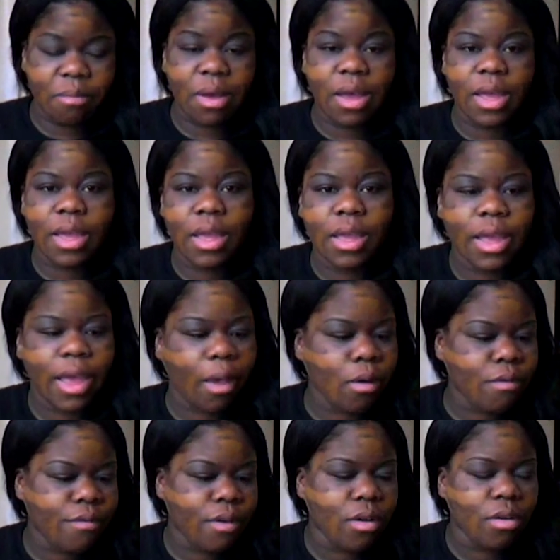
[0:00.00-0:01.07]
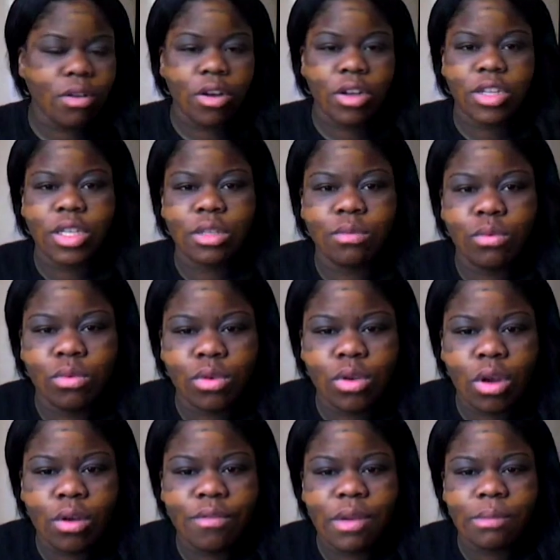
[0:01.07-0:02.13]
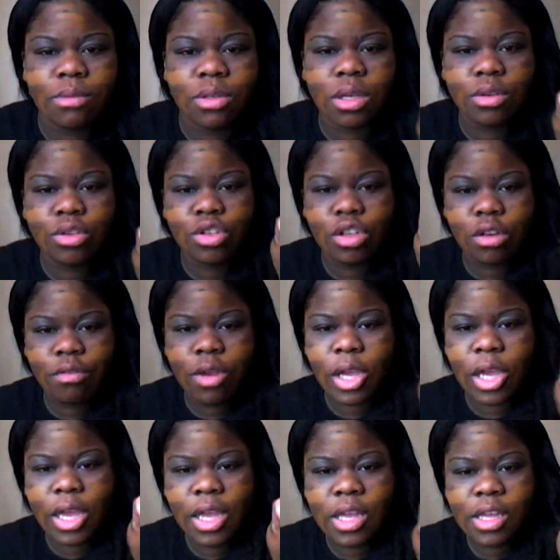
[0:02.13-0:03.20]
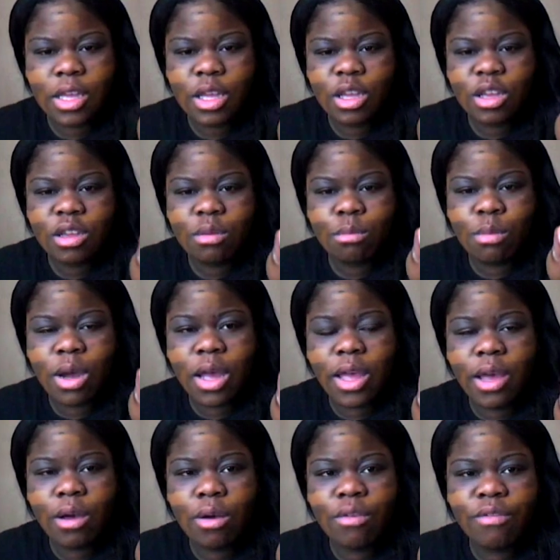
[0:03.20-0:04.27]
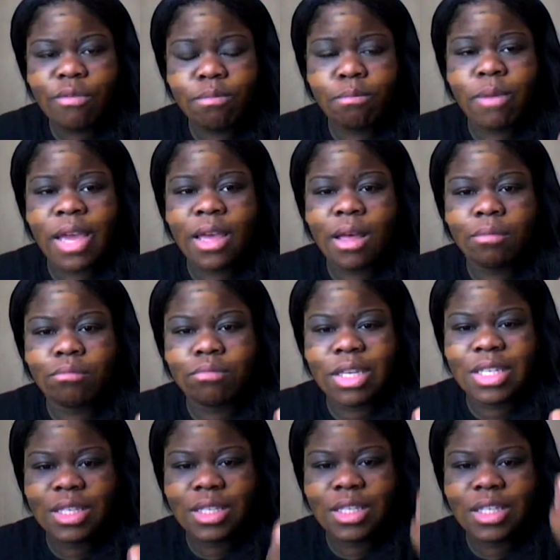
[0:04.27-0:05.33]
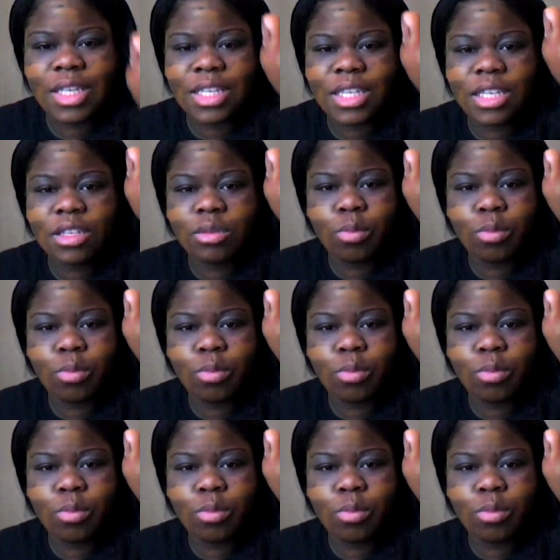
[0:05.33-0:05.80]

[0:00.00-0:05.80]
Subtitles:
my e.l.f. Oh god, it's worn off. I'm so sorry. My e.l.f. makeup mist setting